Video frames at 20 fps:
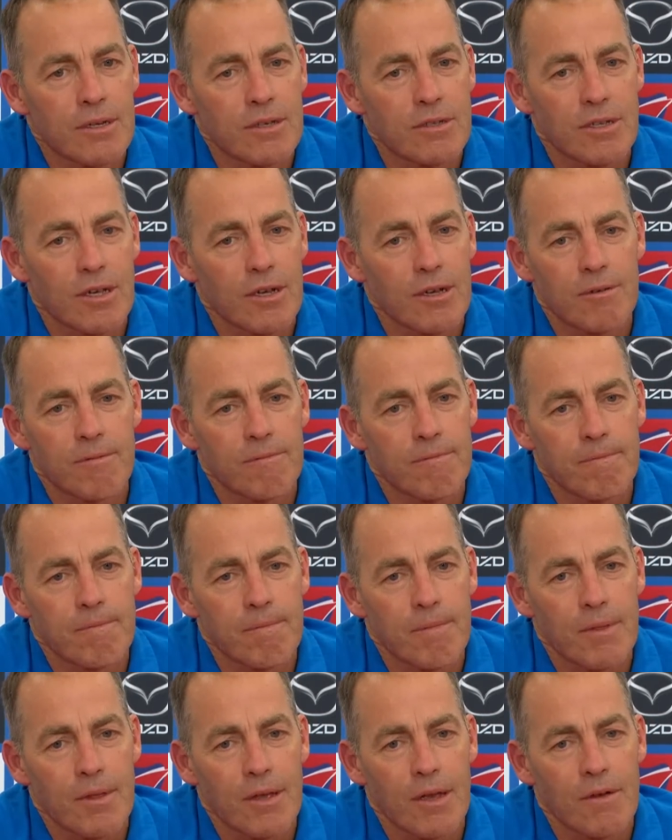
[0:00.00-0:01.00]
So
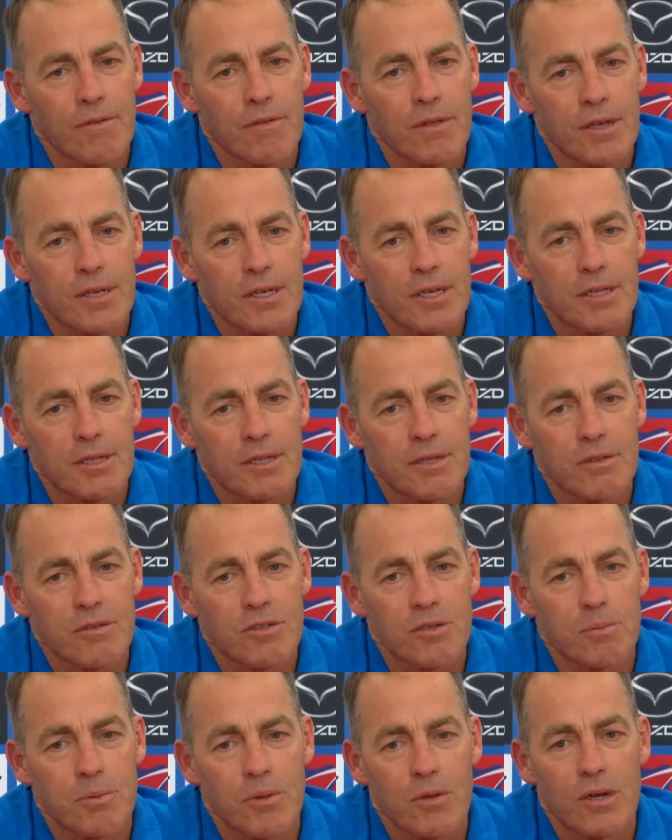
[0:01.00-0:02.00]
you know, if they get the
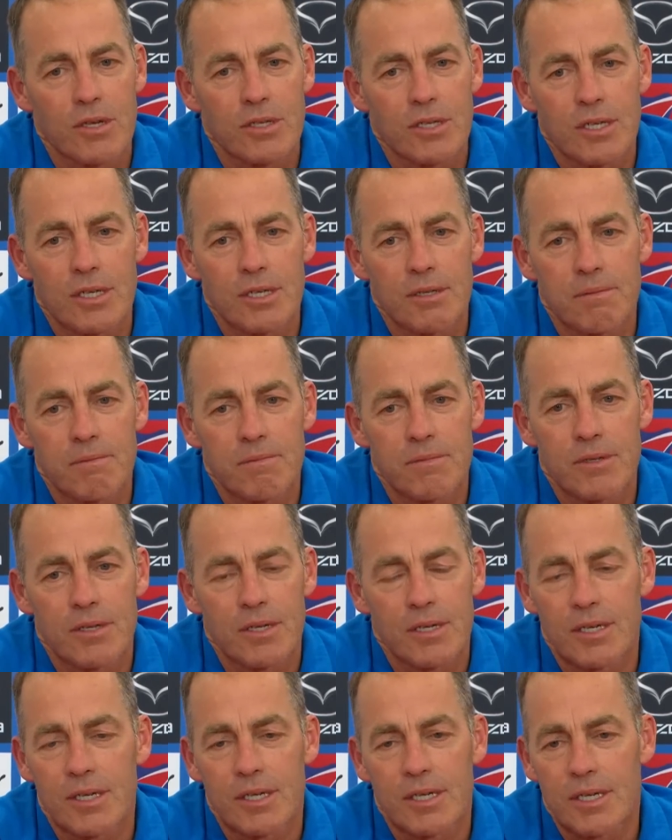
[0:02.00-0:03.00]
supply to he
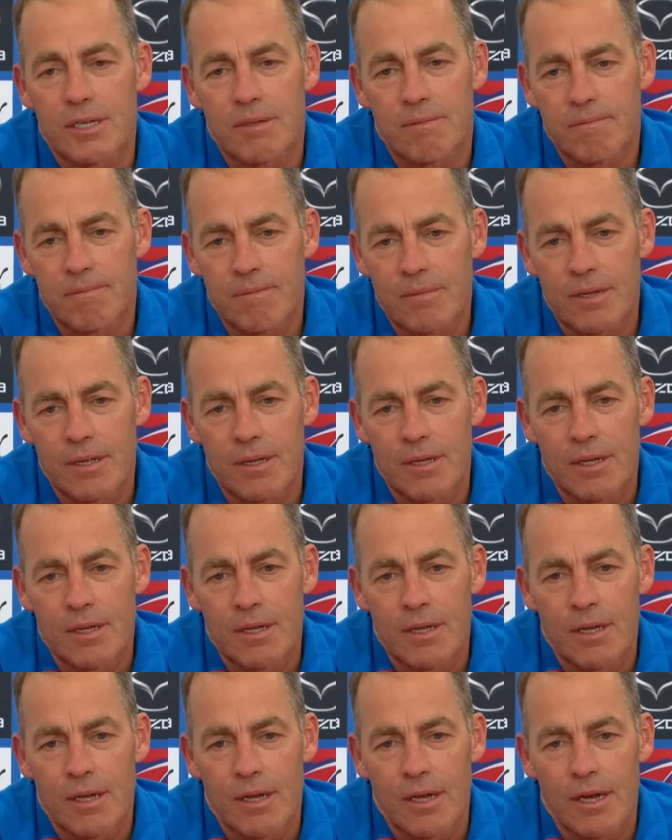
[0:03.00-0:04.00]
and
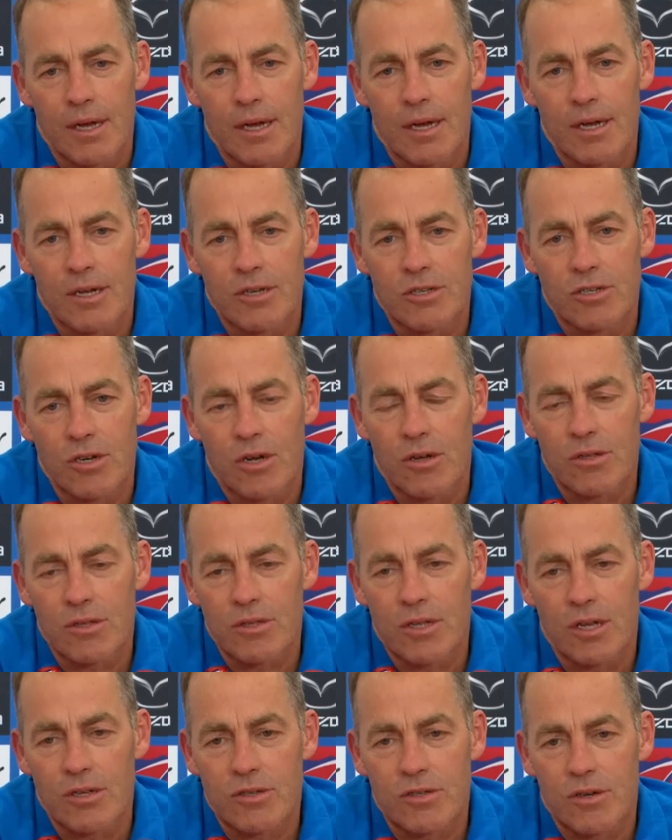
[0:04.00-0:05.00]
Chole
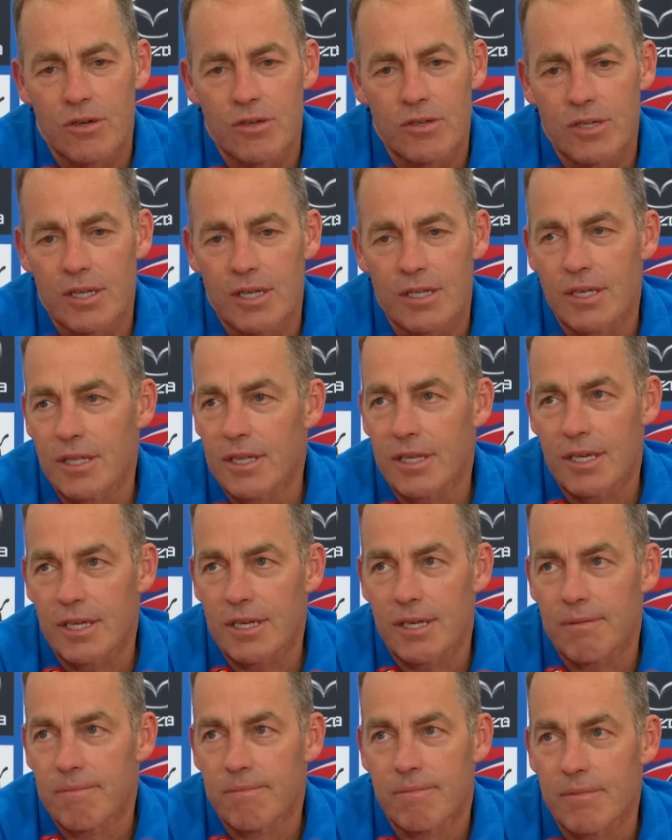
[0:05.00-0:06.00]
and those guys down there, they're
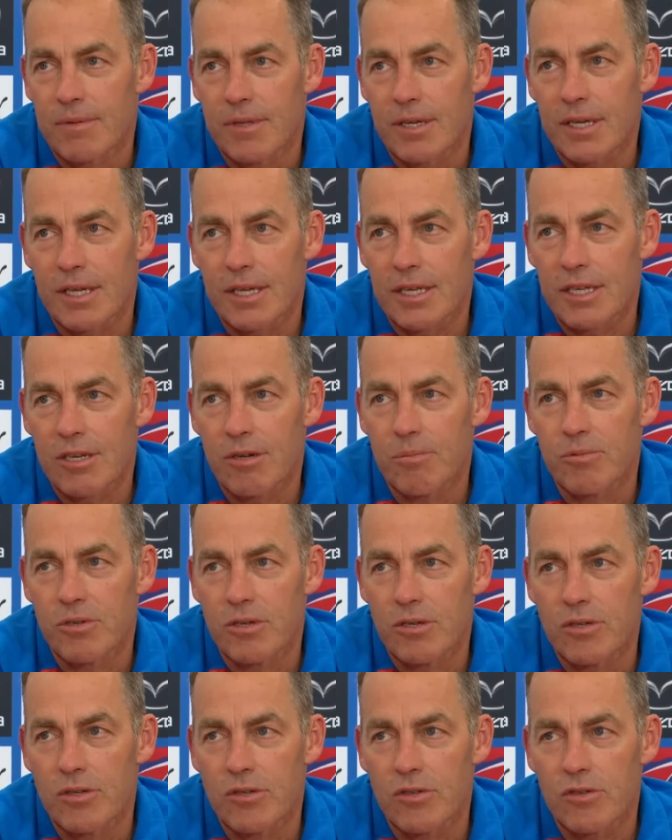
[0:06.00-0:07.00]
going to get
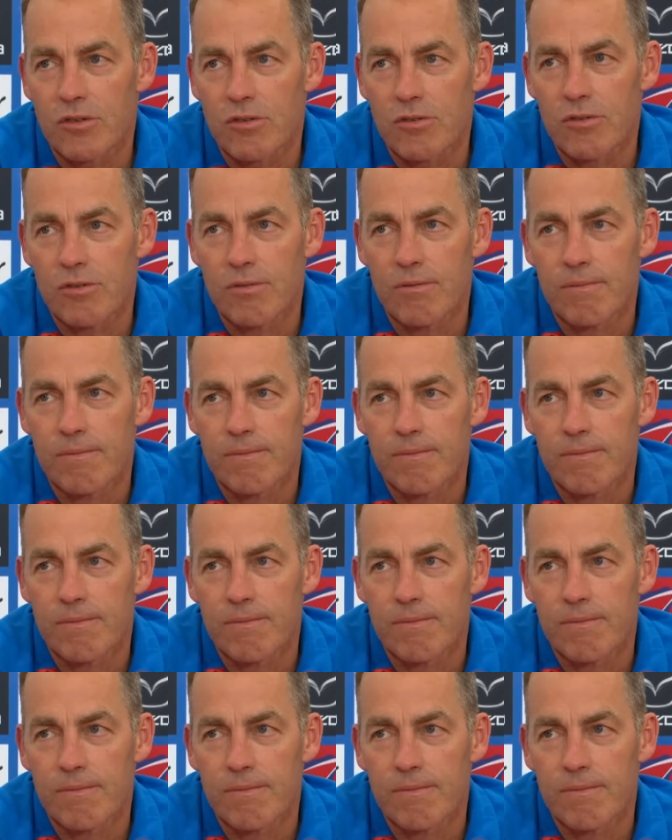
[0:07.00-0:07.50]
opportunities to score.